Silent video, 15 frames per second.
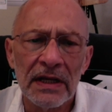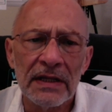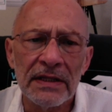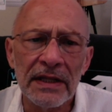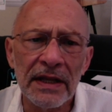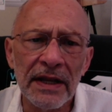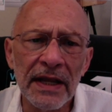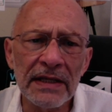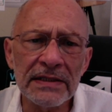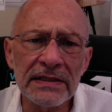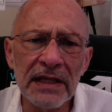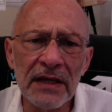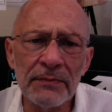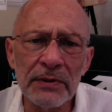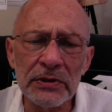The next
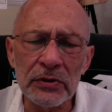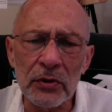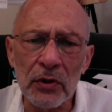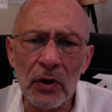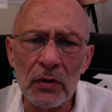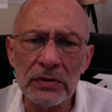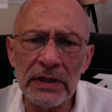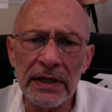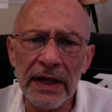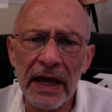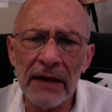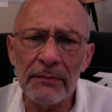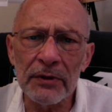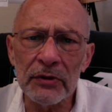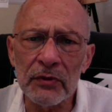step is to close the
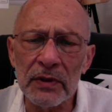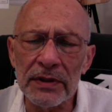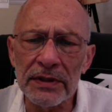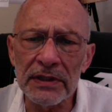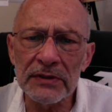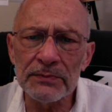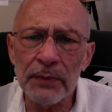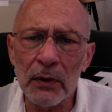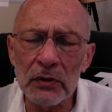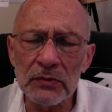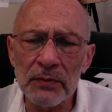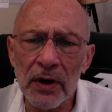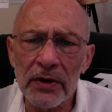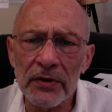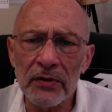gap between this
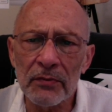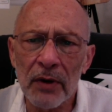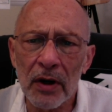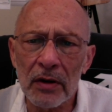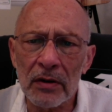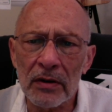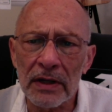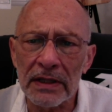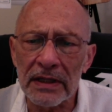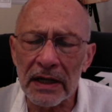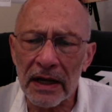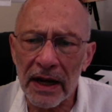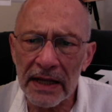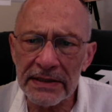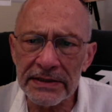postmodern model and the
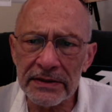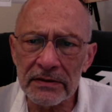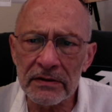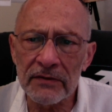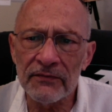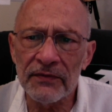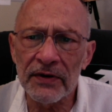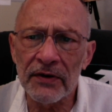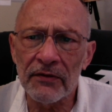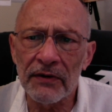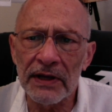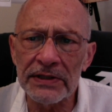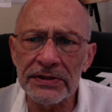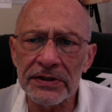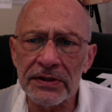classical
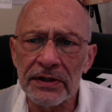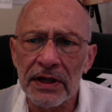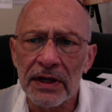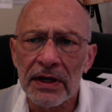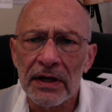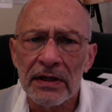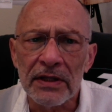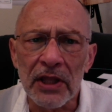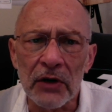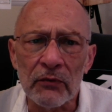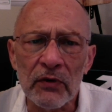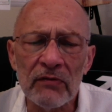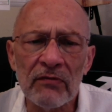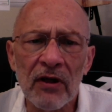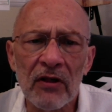configuration that
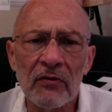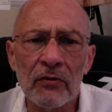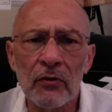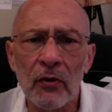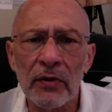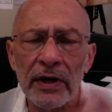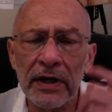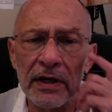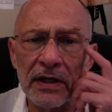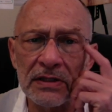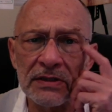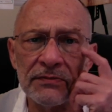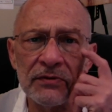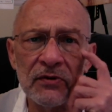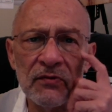we've all grown
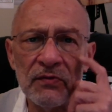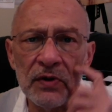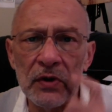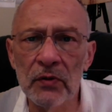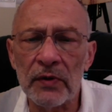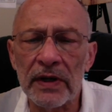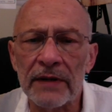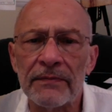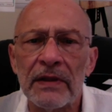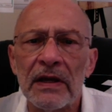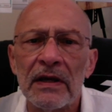accustomed to viewing.